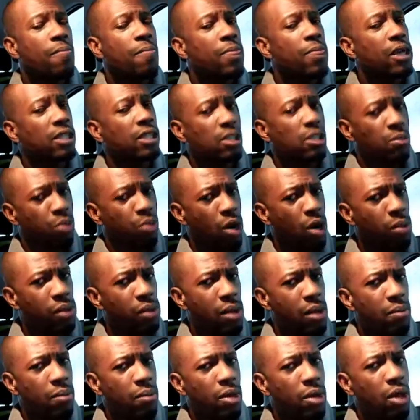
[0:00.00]
it's a problem.
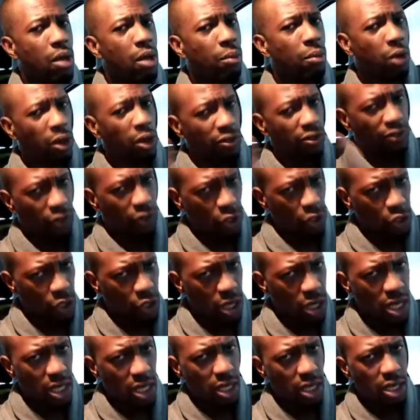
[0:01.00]
But
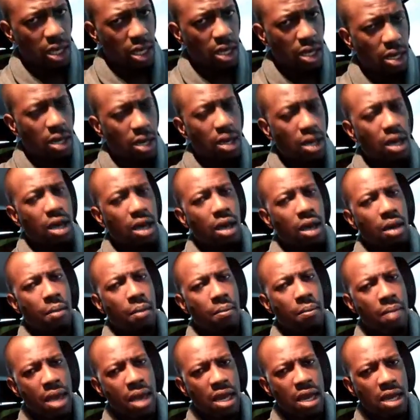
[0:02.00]
unfortunately,
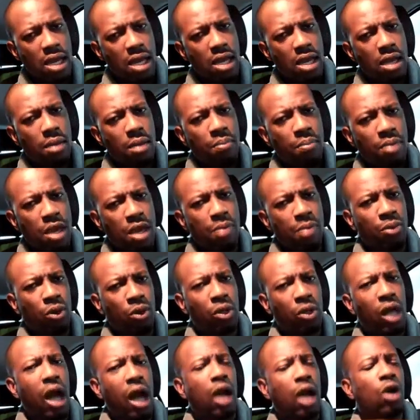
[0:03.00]
many people
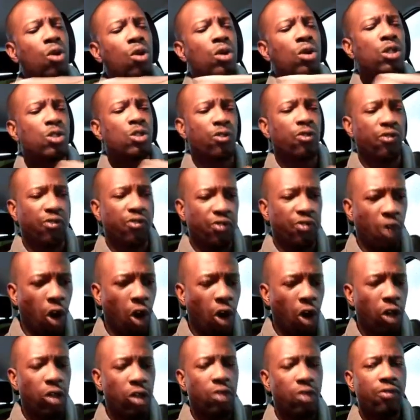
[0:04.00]
are going to
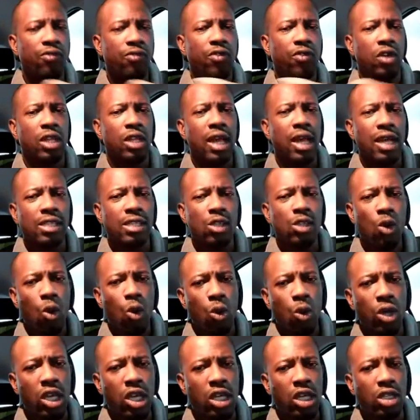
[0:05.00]
fall for that
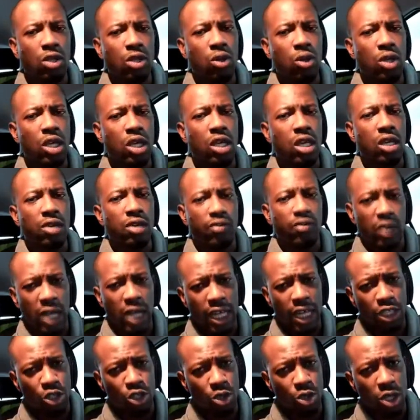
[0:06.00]
okie dokie, for
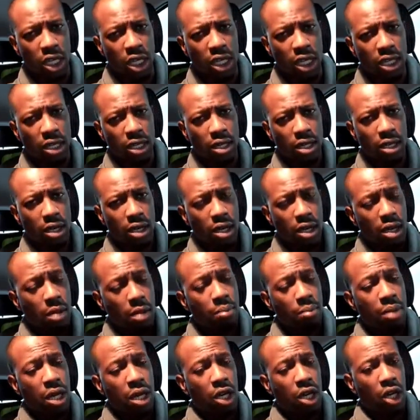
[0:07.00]
that trick,
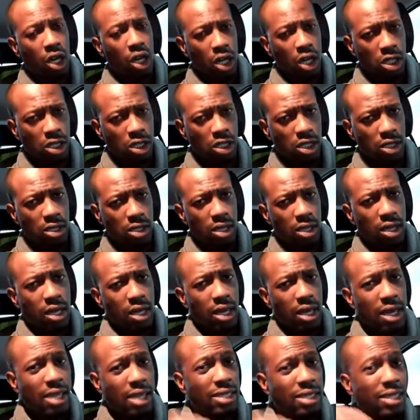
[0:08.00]
because
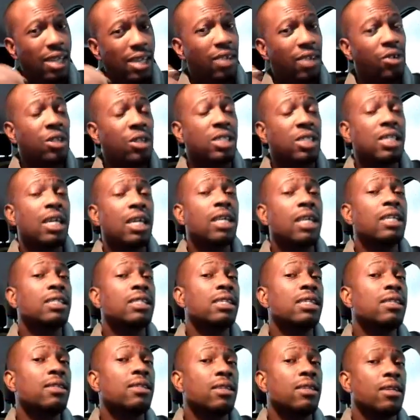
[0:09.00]
it's a Christianity
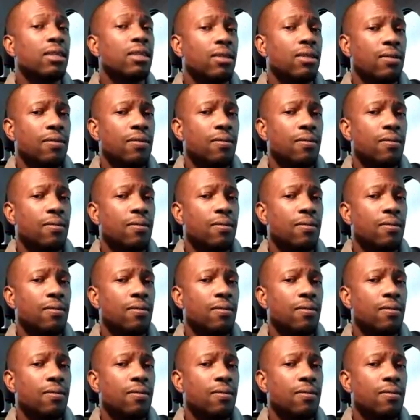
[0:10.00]
thing.